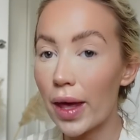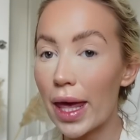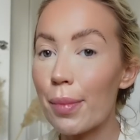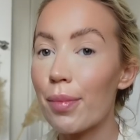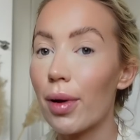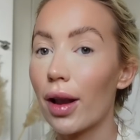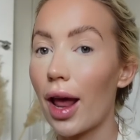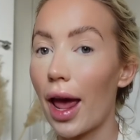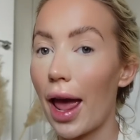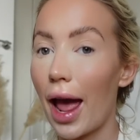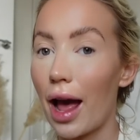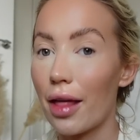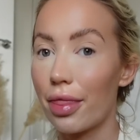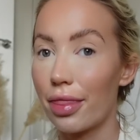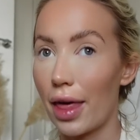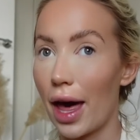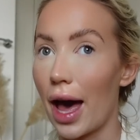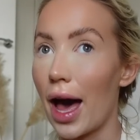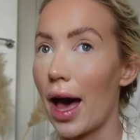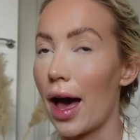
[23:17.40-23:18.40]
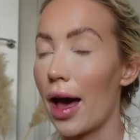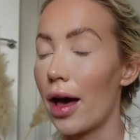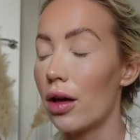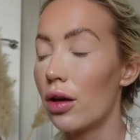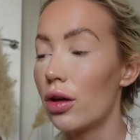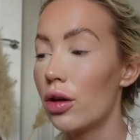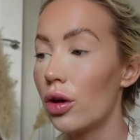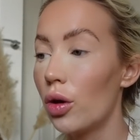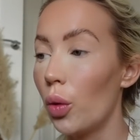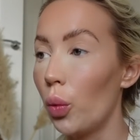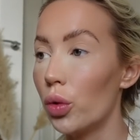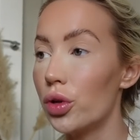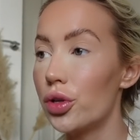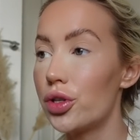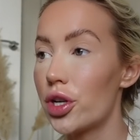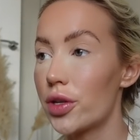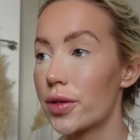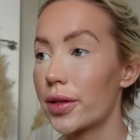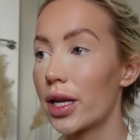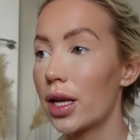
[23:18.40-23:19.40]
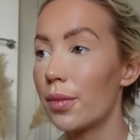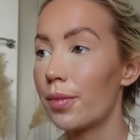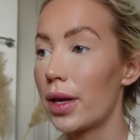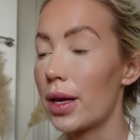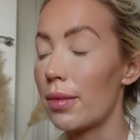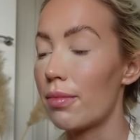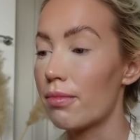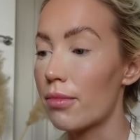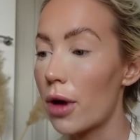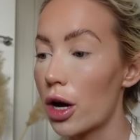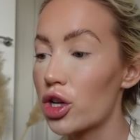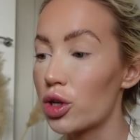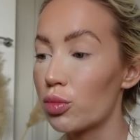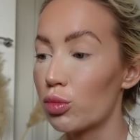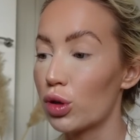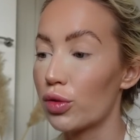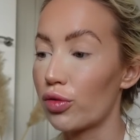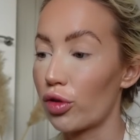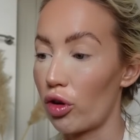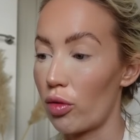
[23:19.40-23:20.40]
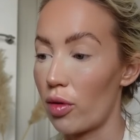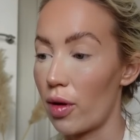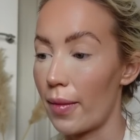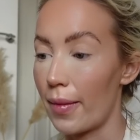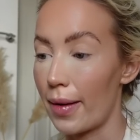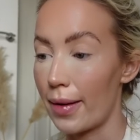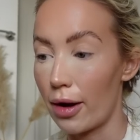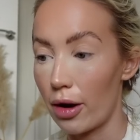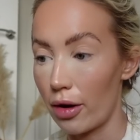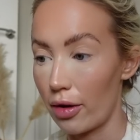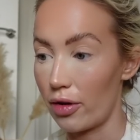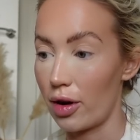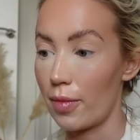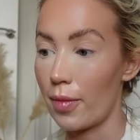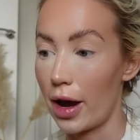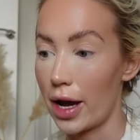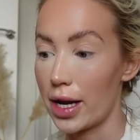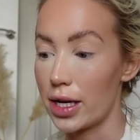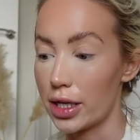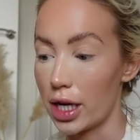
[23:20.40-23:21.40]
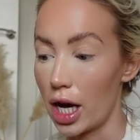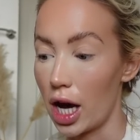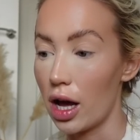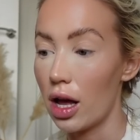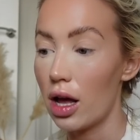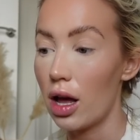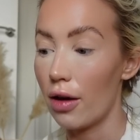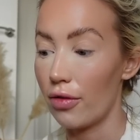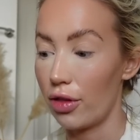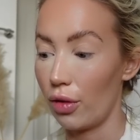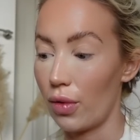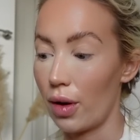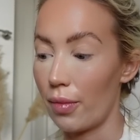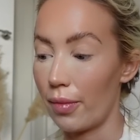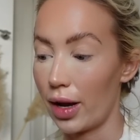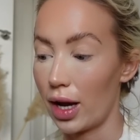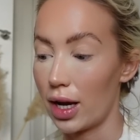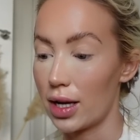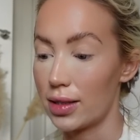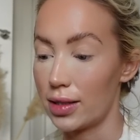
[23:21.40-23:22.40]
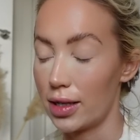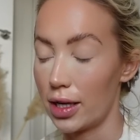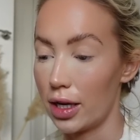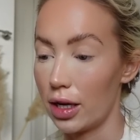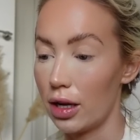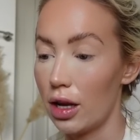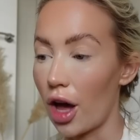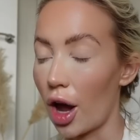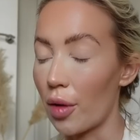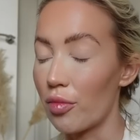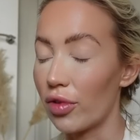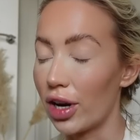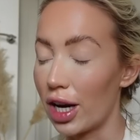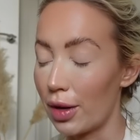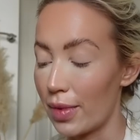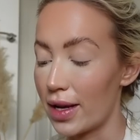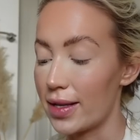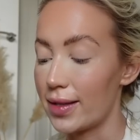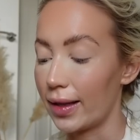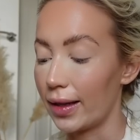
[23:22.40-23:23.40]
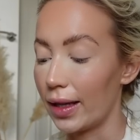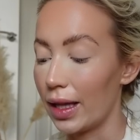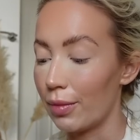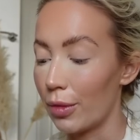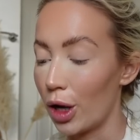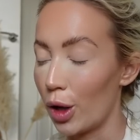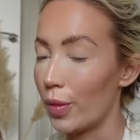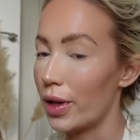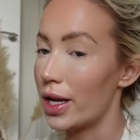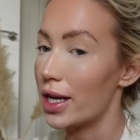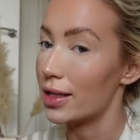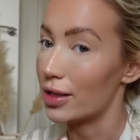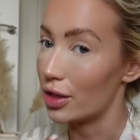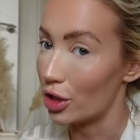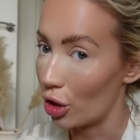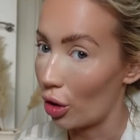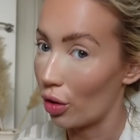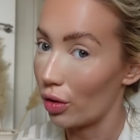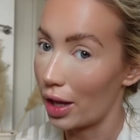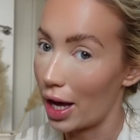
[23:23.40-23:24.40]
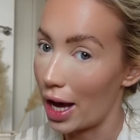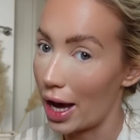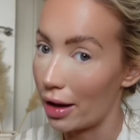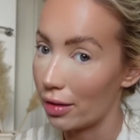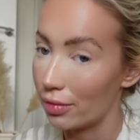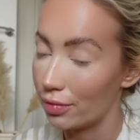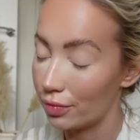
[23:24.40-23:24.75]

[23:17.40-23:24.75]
people I had there, was just going to be much more of a, a reminder of the one person that I'm really missing at the moment is not there.